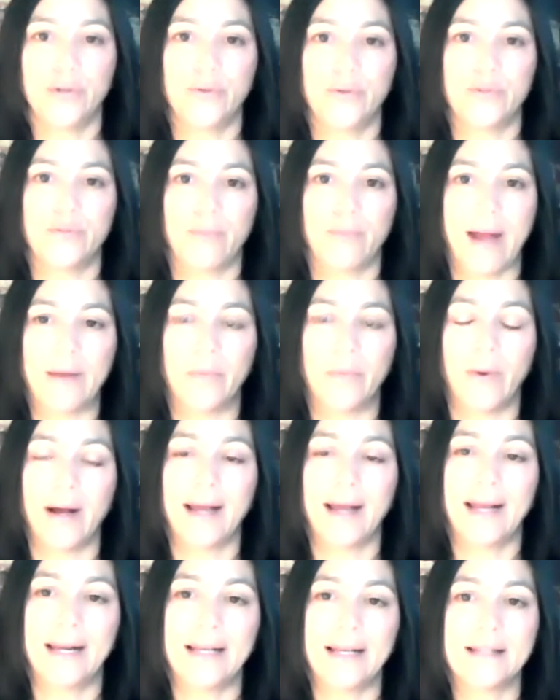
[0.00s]
huge red
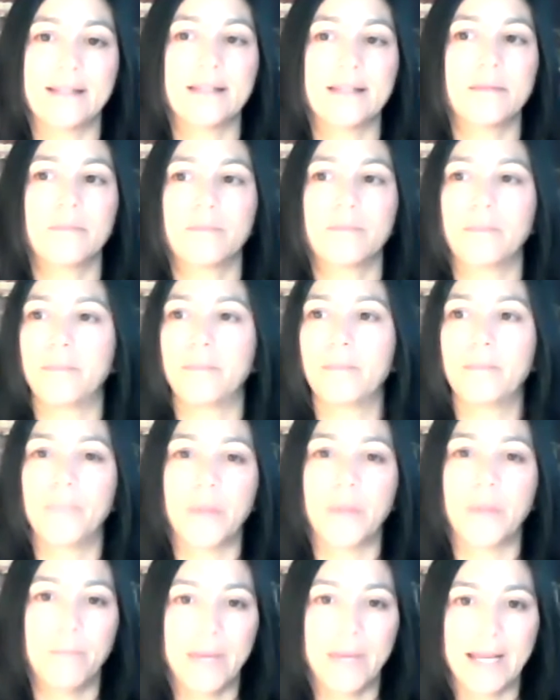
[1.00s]
wine. It's
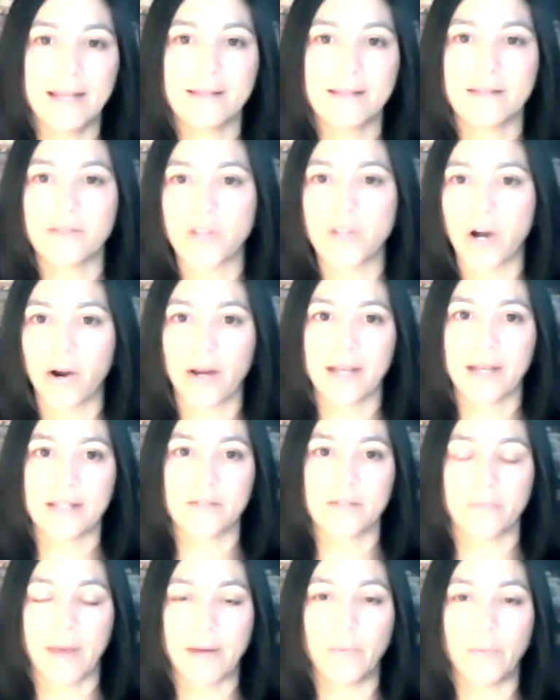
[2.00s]
the biggest,
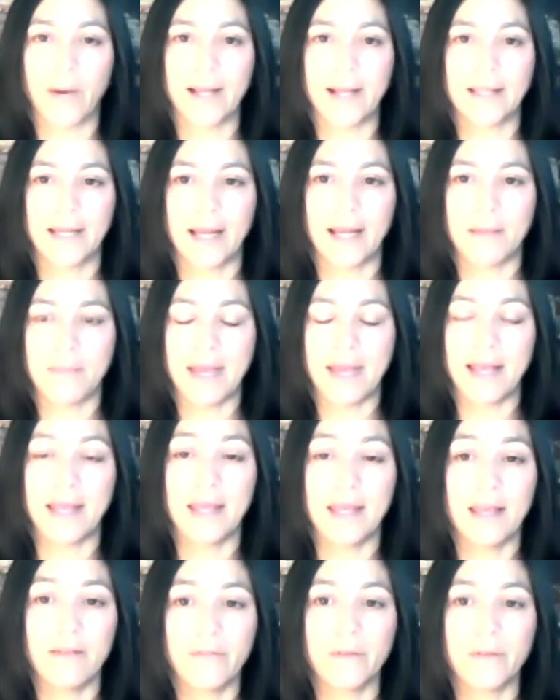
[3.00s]
darkest red wine that I make,
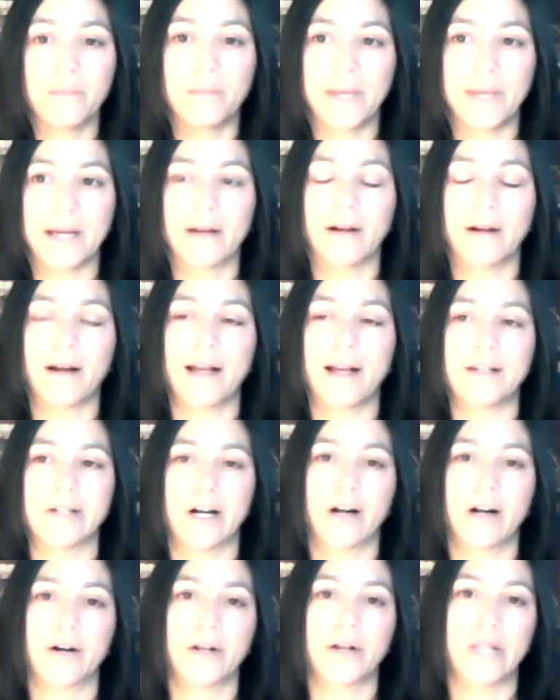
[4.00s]
even bigger and
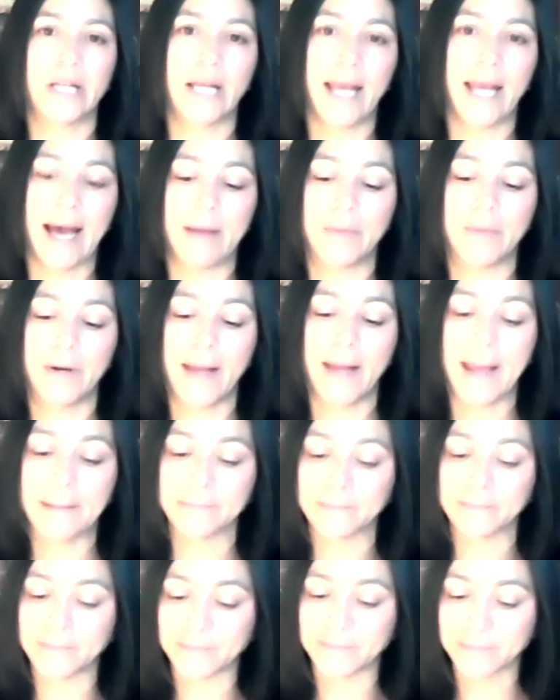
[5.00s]
darker than Cabernet.